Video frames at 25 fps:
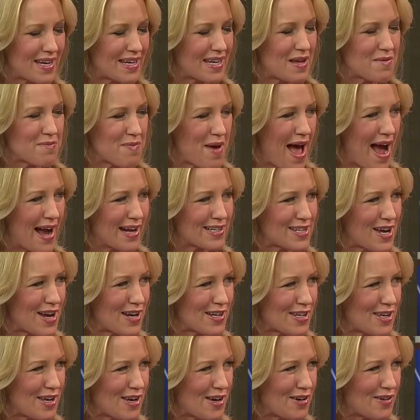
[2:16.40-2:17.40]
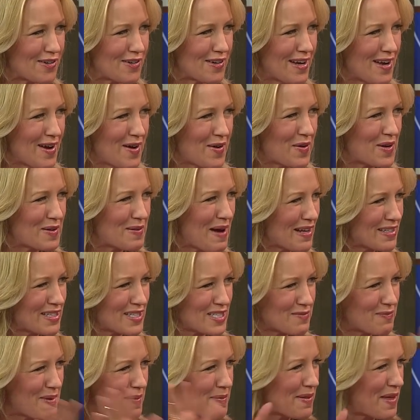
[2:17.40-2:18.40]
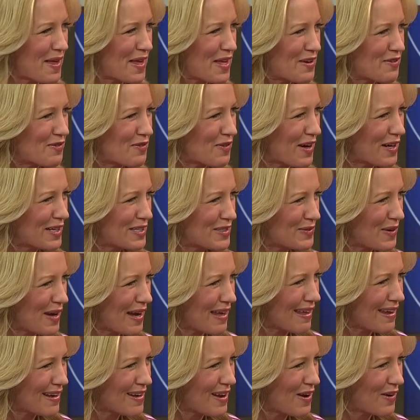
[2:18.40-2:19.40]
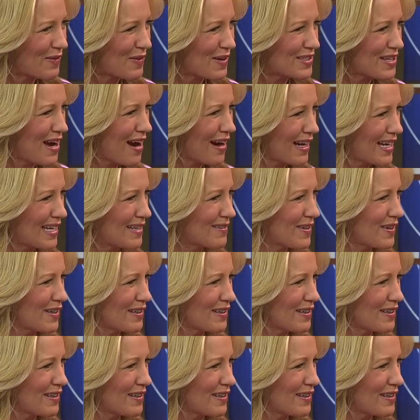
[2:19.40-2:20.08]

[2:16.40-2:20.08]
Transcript: made an impact on you, what about just people that you've worked with? I know we are talking.